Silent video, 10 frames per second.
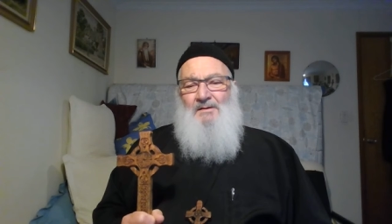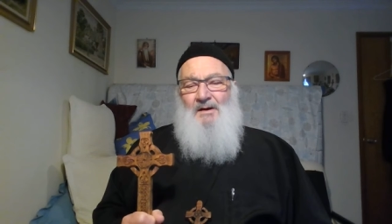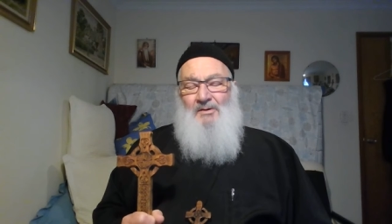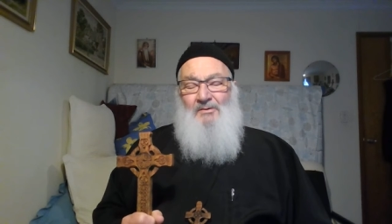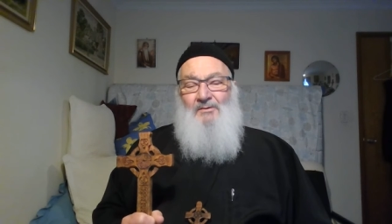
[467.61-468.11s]

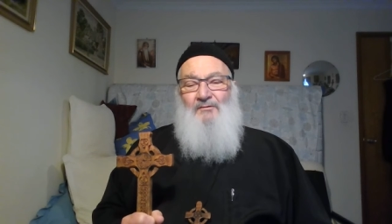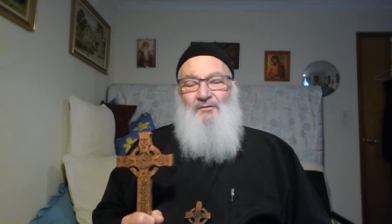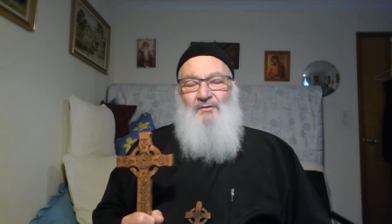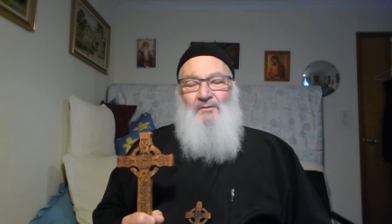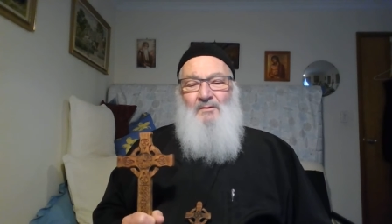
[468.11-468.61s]
I urge
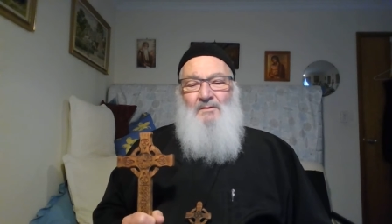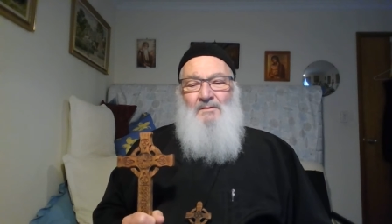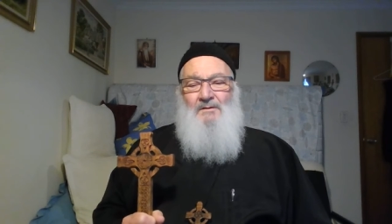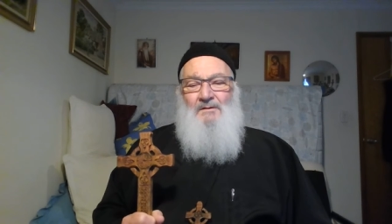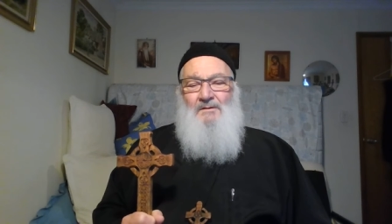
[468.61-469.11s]
you
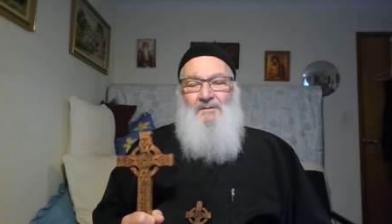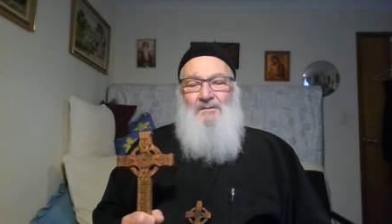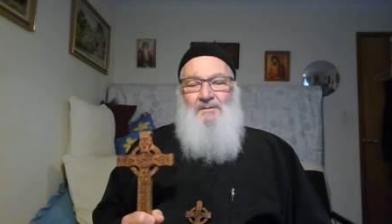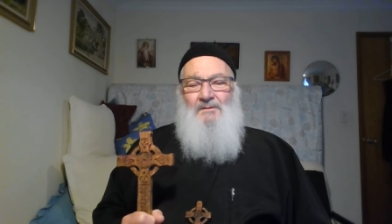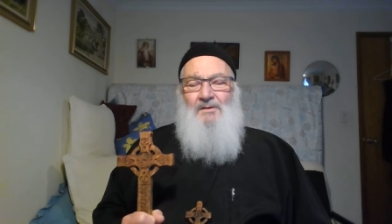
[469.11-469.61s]

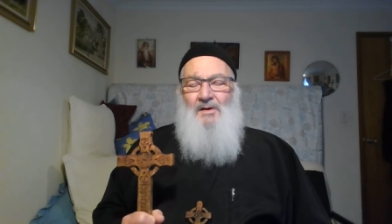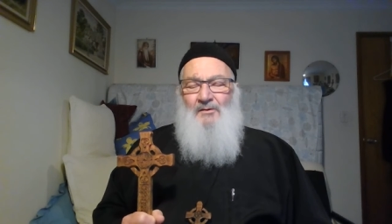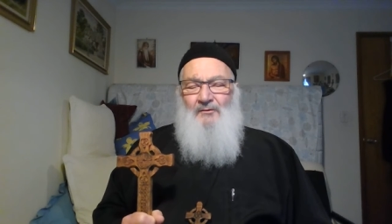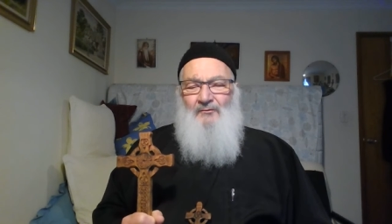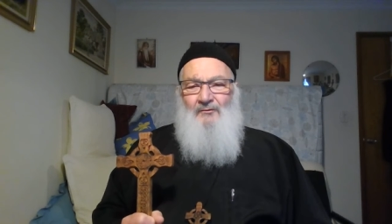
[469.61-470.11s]
to go
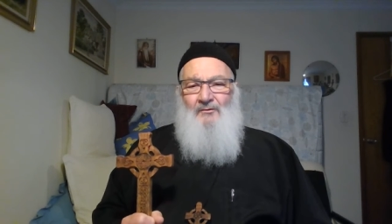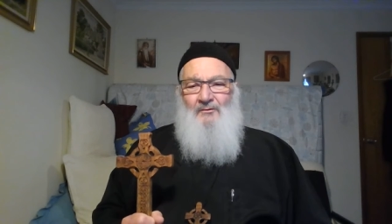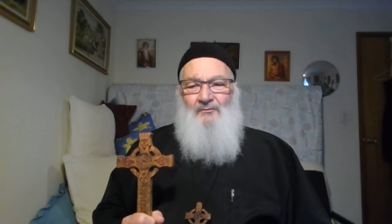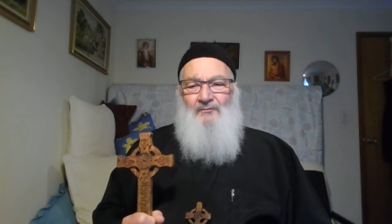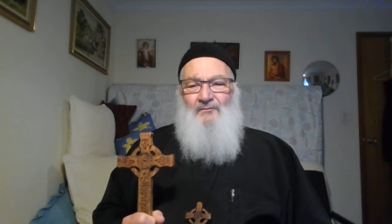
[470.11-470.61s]
to
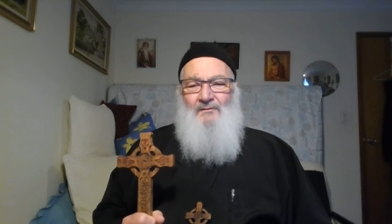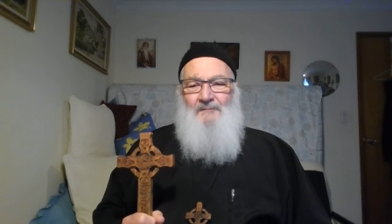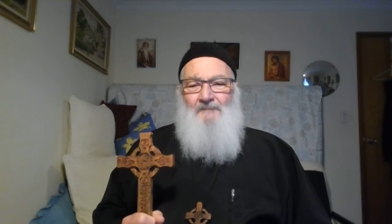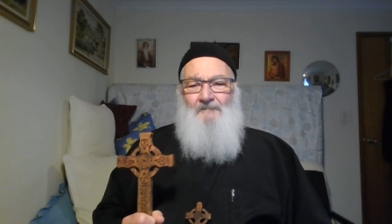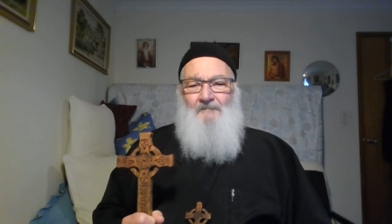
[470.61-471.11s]
church,
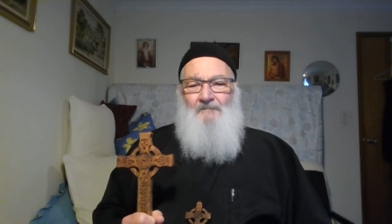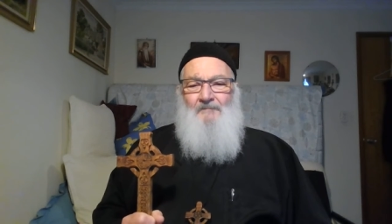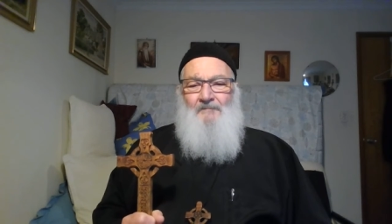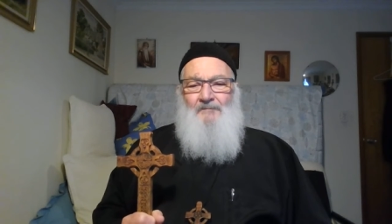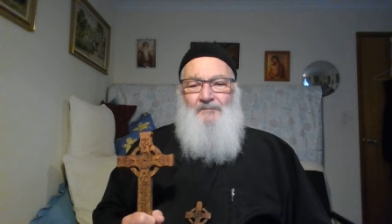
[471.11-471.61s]

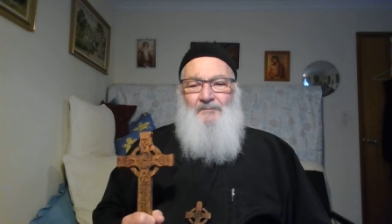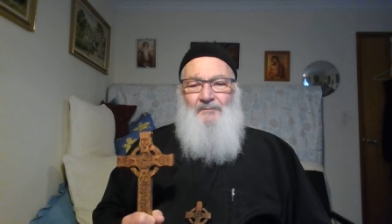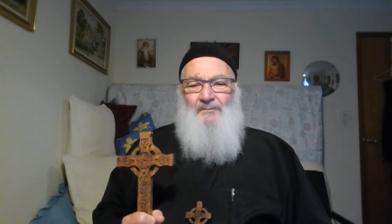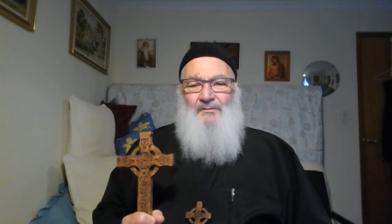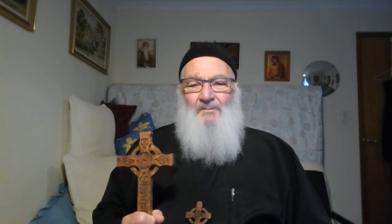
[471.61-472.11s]

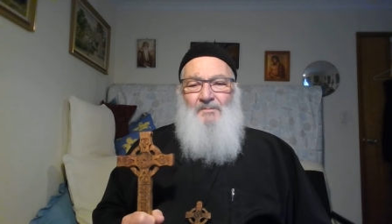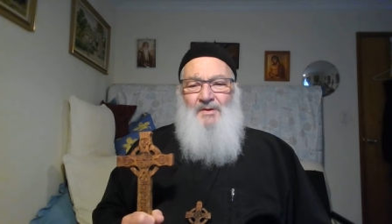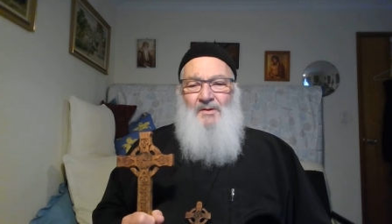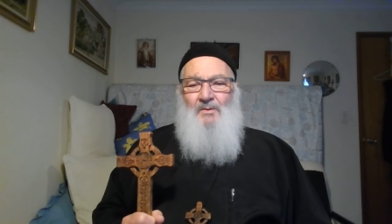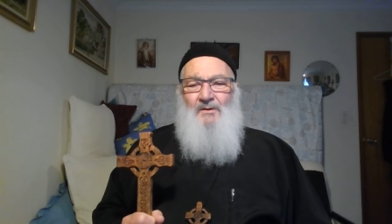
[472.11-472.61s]
to
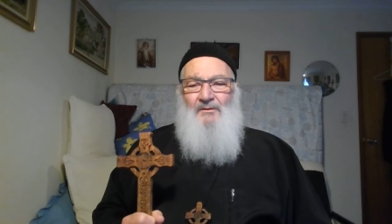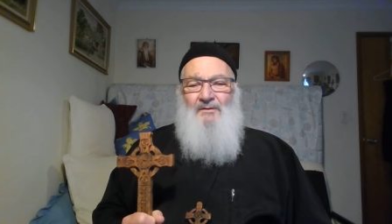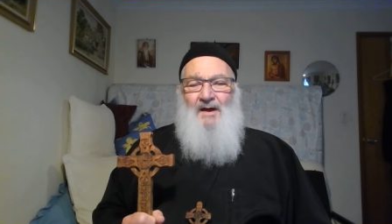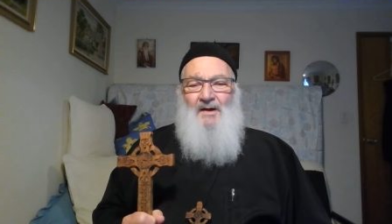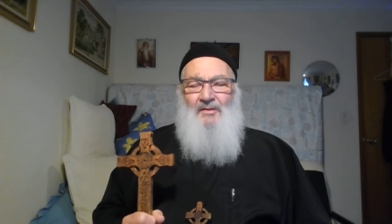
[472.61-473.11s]
be
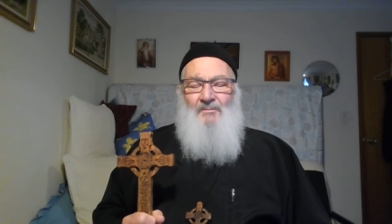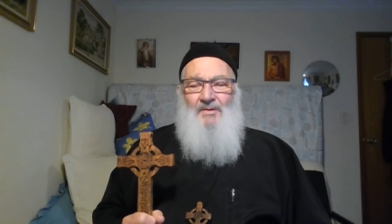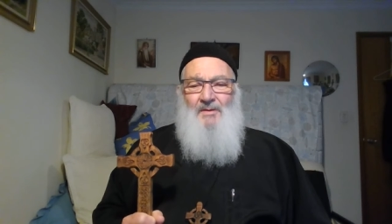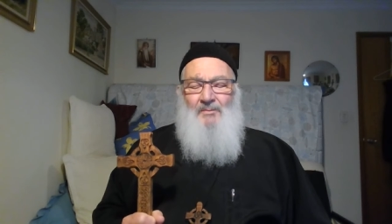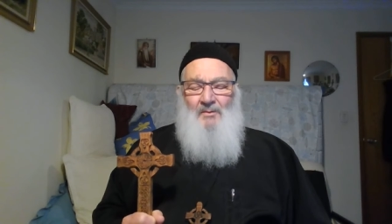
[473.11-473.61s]
with other
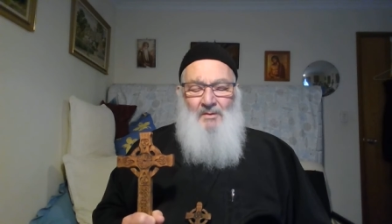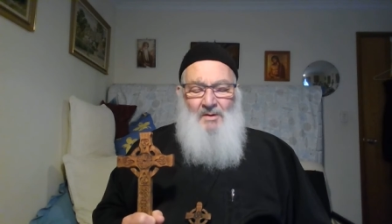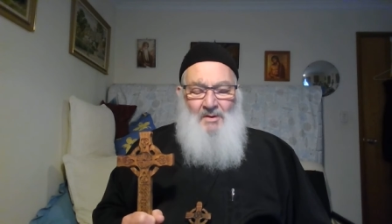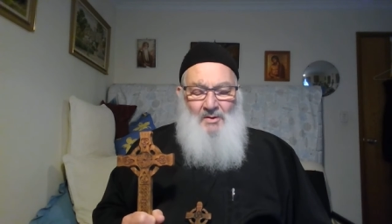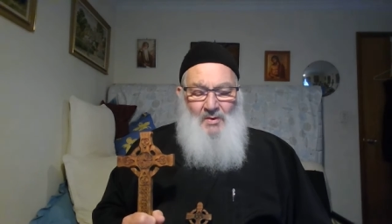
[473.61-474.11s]
people
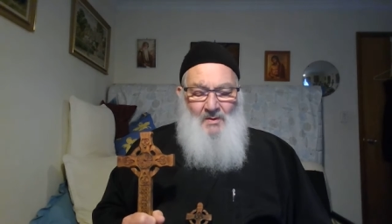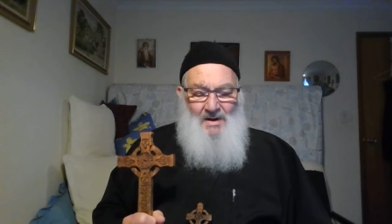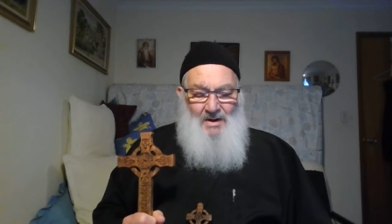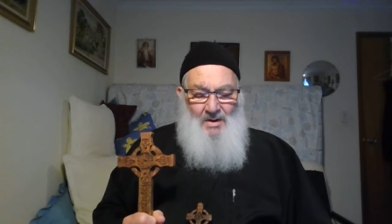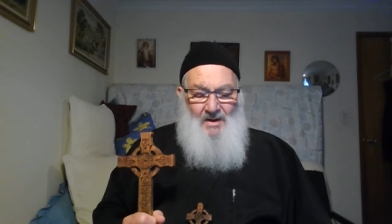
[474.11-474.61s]
who
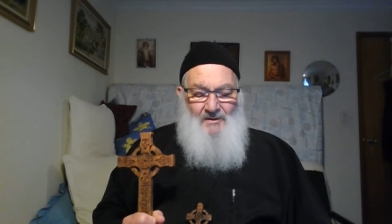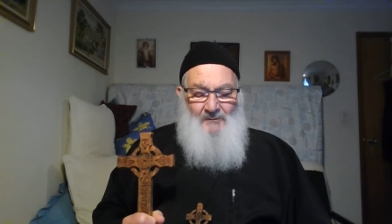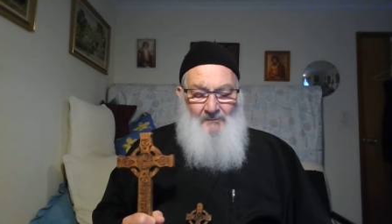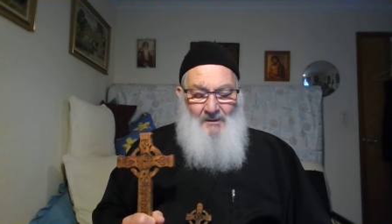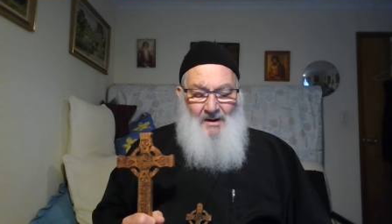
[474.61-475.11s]
are
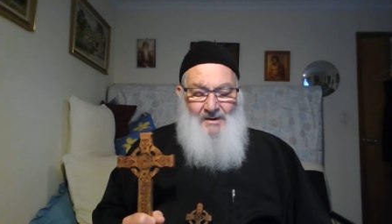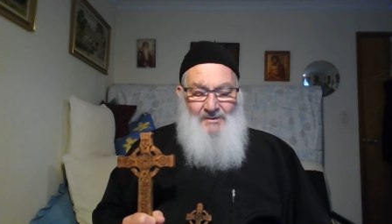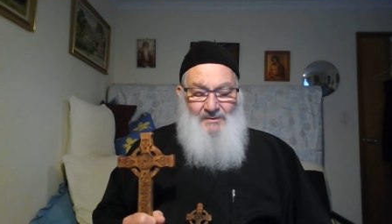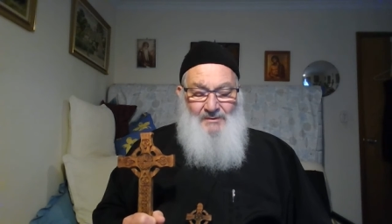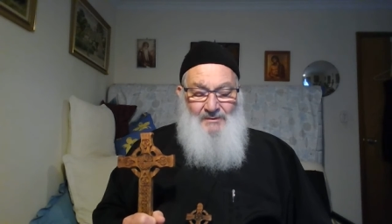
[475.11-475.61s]
like
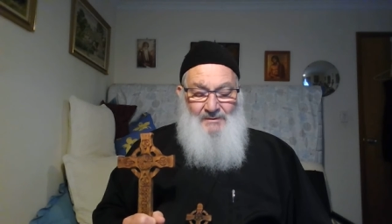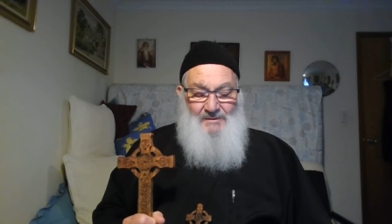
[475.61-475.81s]
minded.